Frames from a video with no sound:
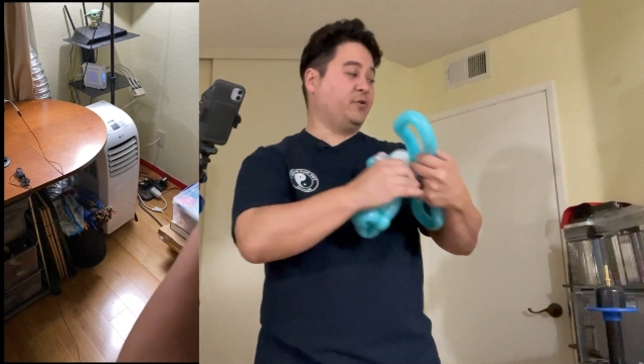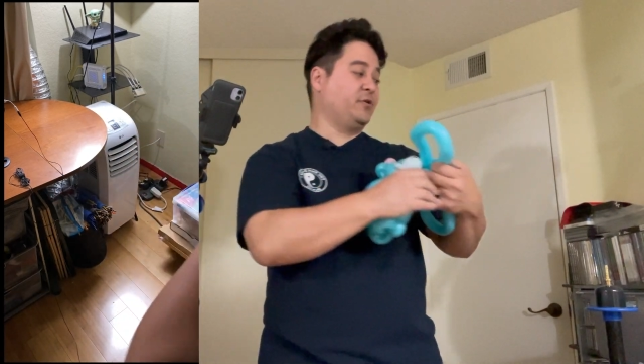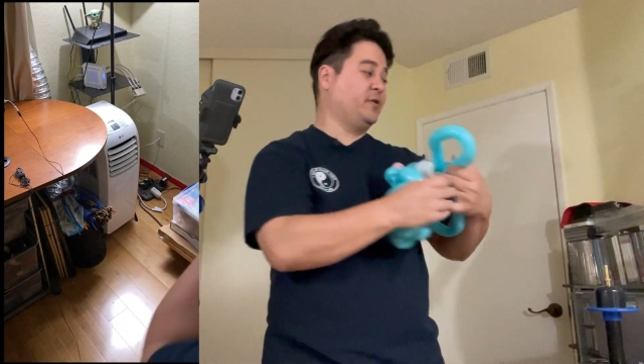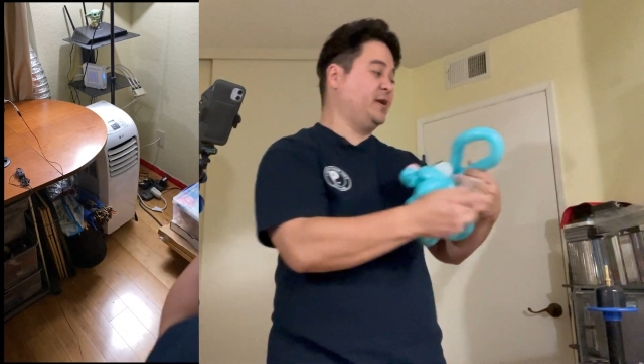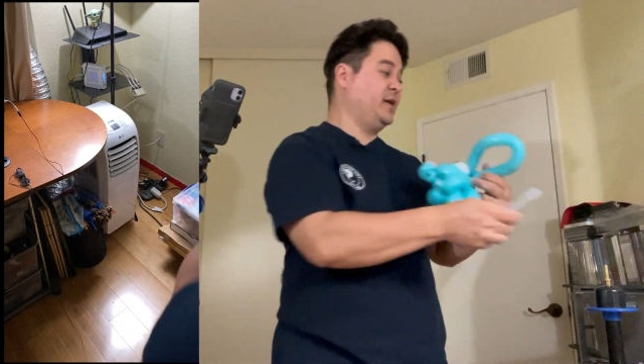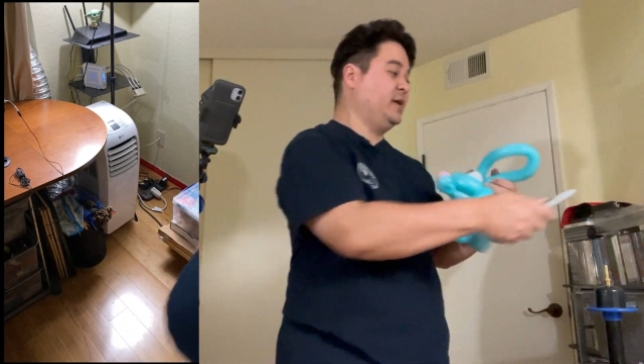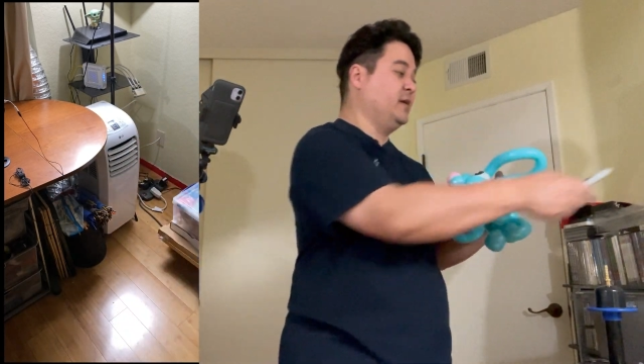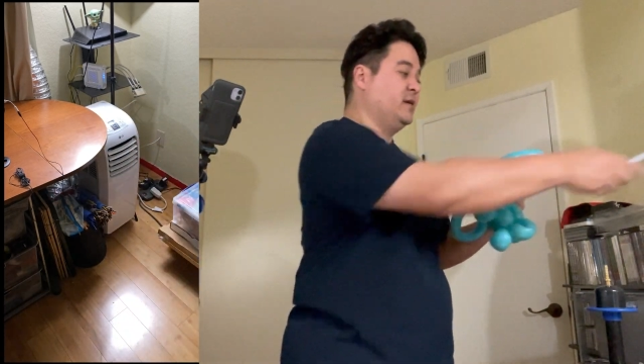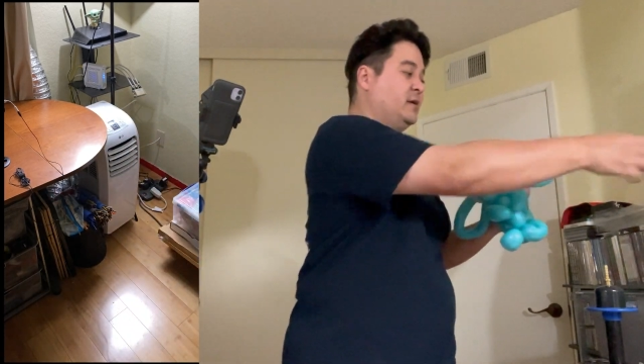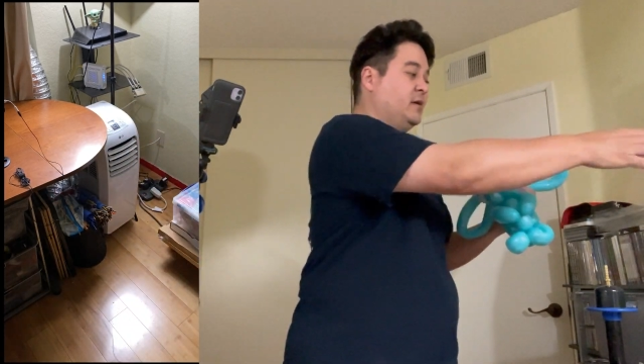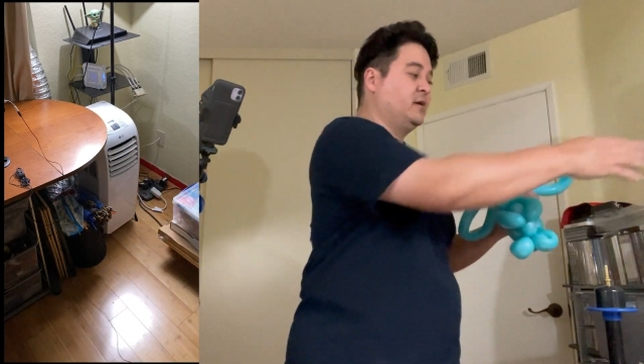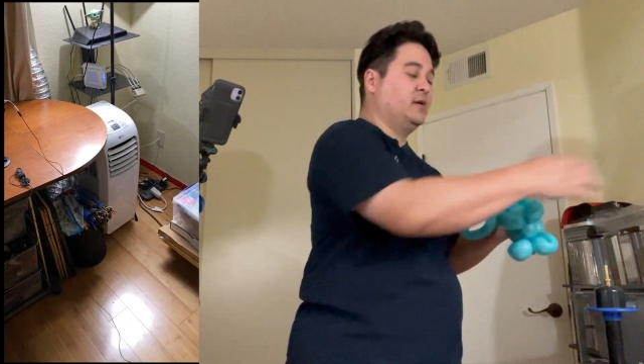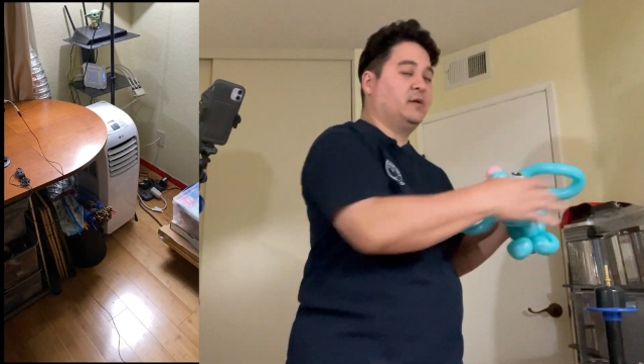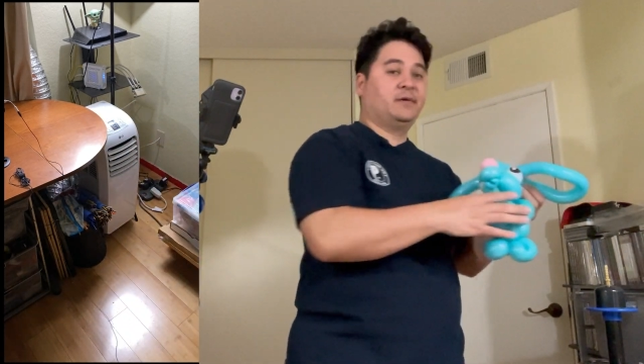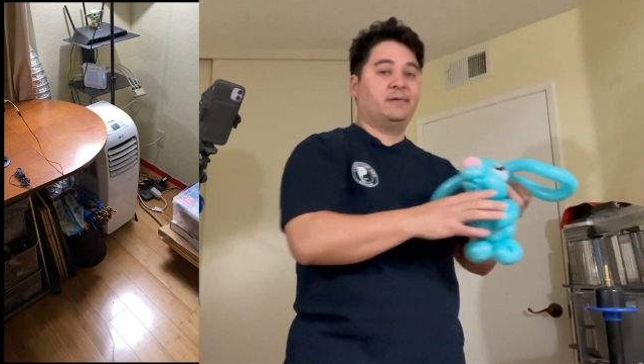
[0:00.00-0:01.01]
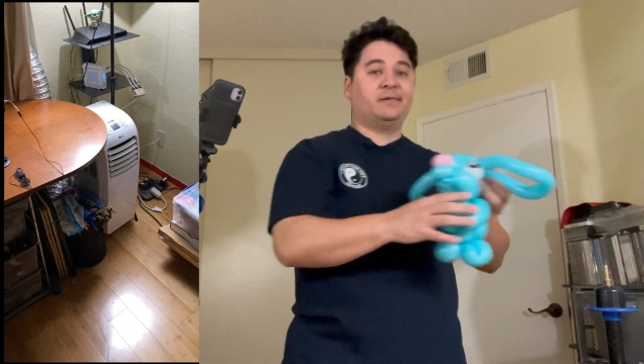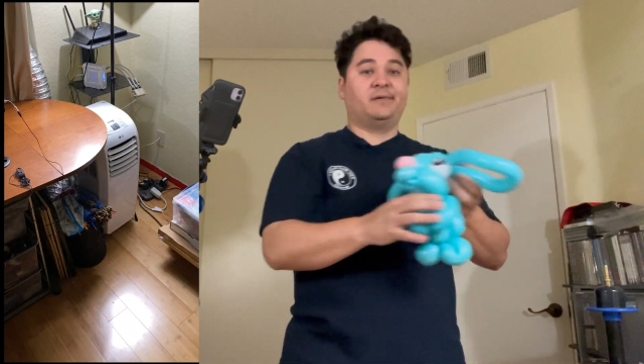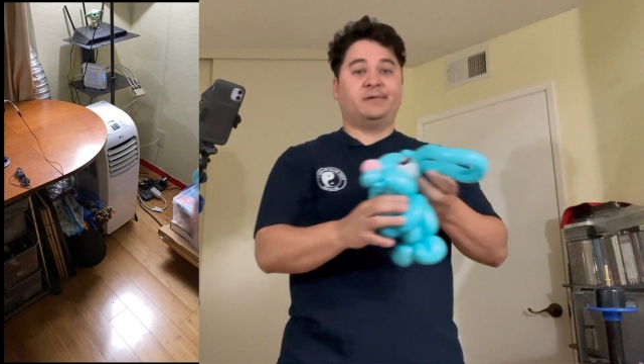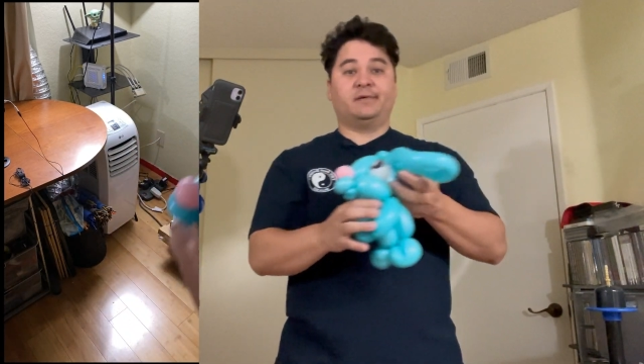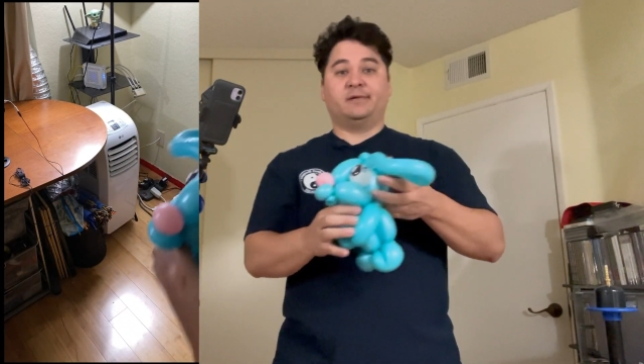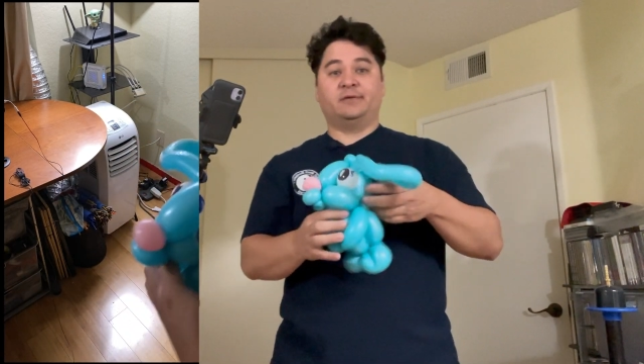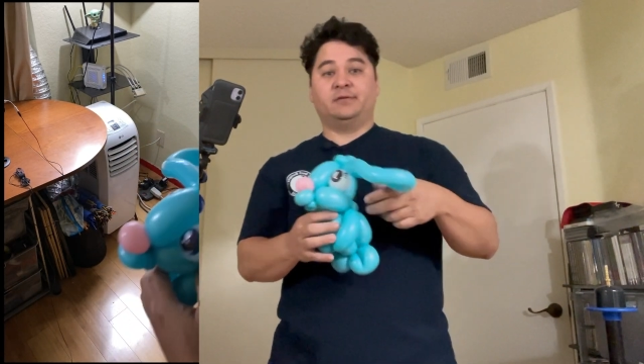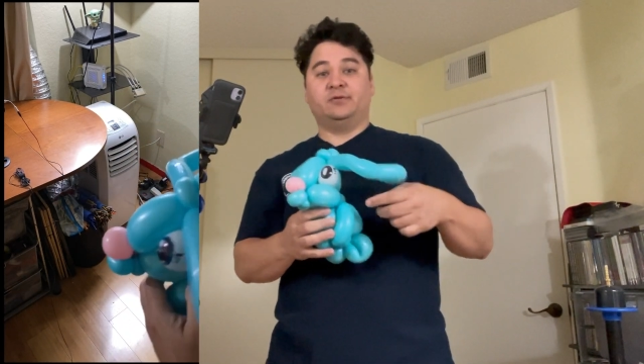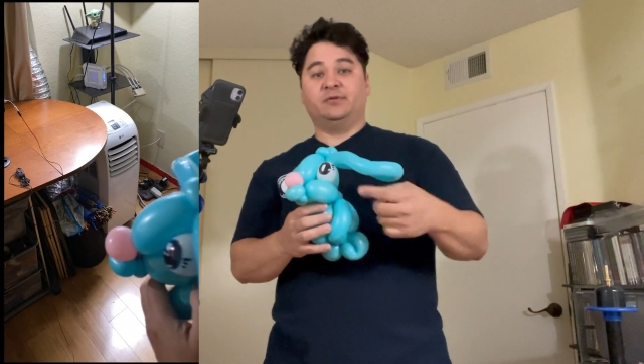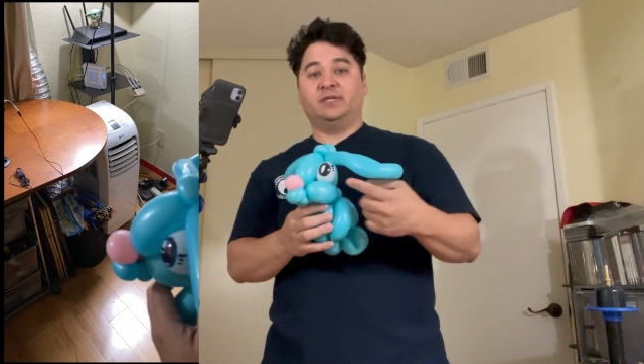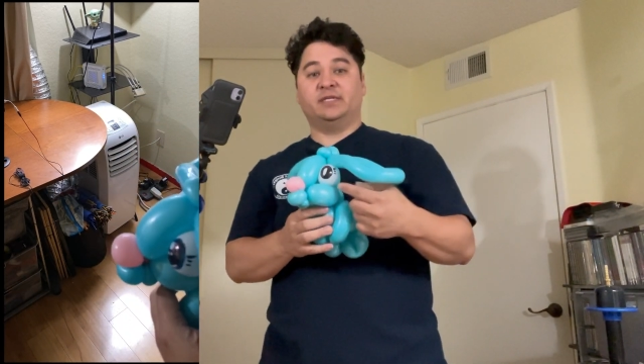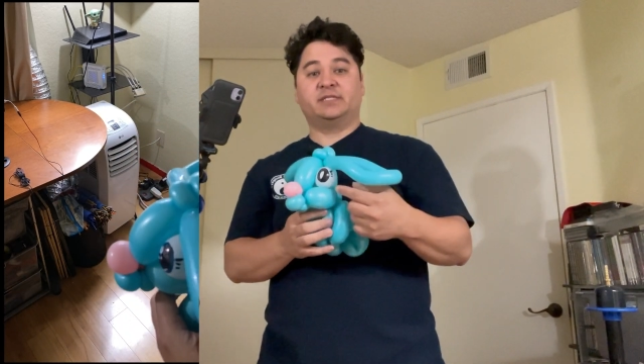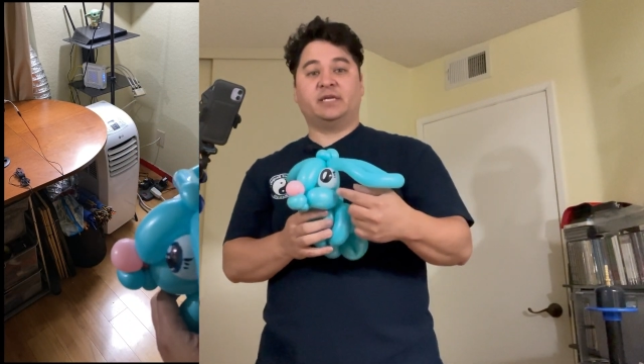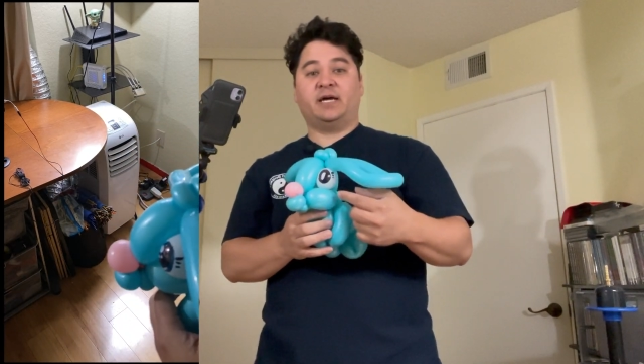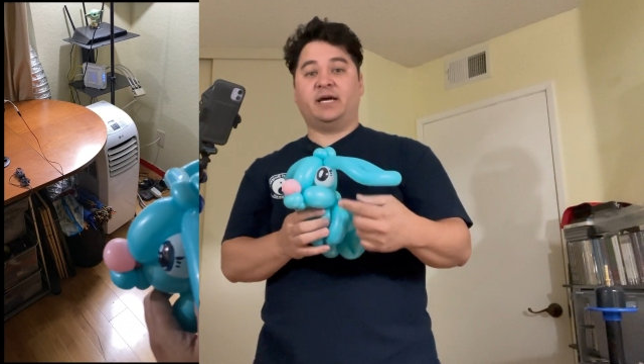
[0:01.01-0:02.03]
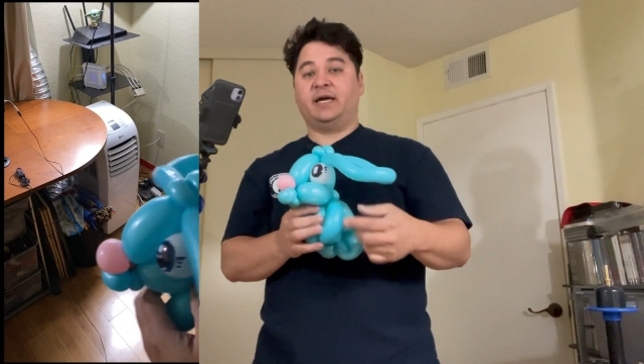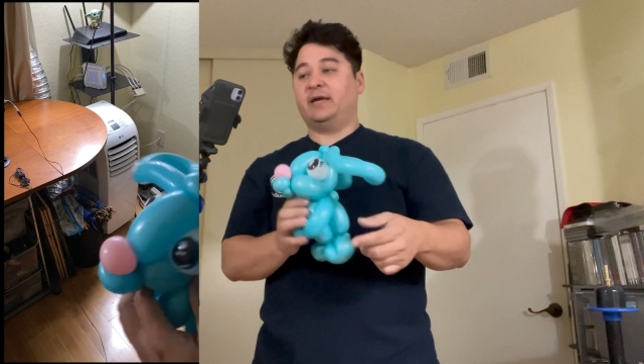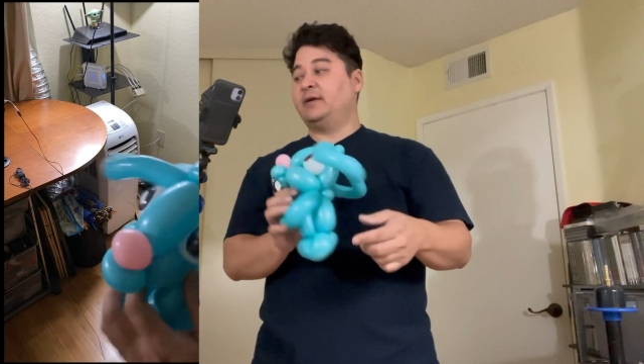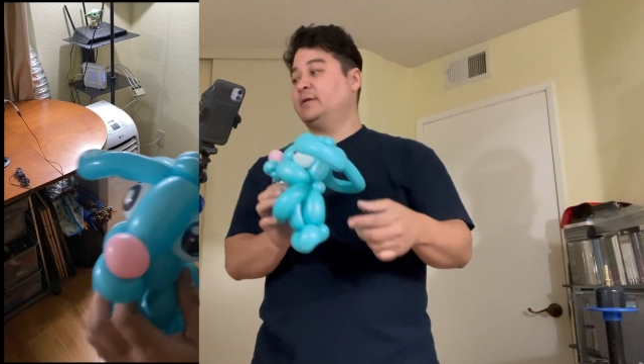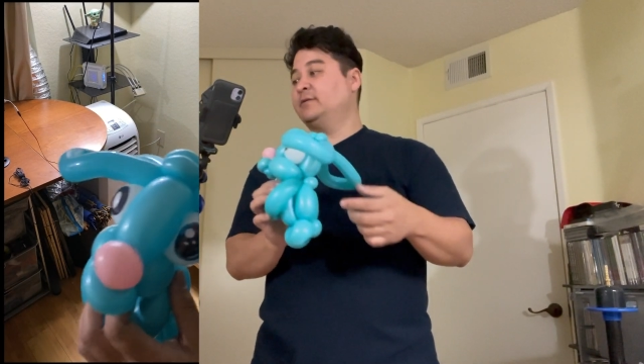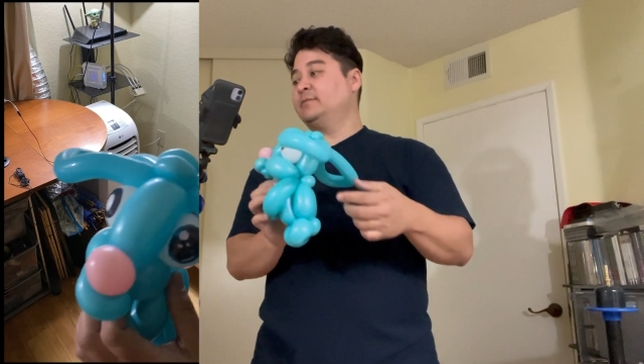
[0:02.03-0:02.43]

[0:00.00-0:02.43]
hurry, do this eye.